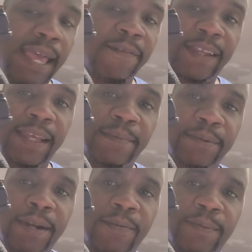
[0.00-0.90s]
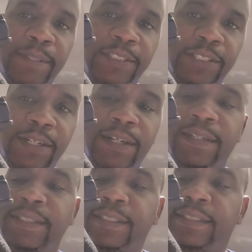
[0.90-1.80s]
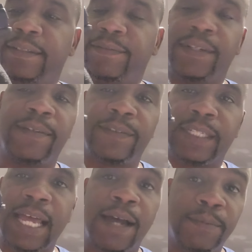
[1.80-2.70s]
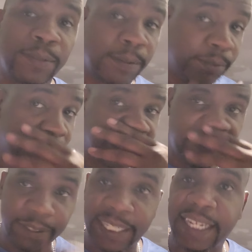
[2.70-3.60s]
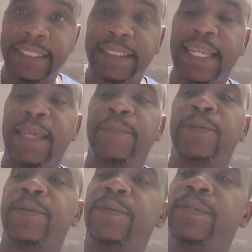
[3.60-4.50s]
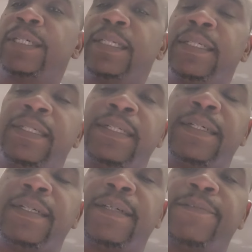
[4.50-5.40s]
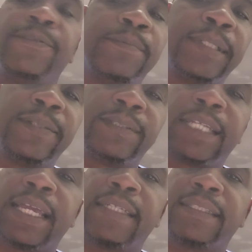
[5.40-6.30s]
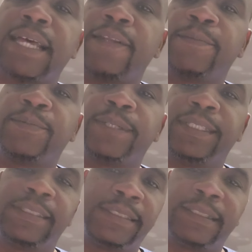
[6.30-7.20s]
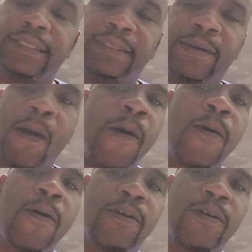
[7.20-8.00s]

Haven't had a problem with my SAR. Very reliable, steel case ammo, full metal jackets, hollow points, all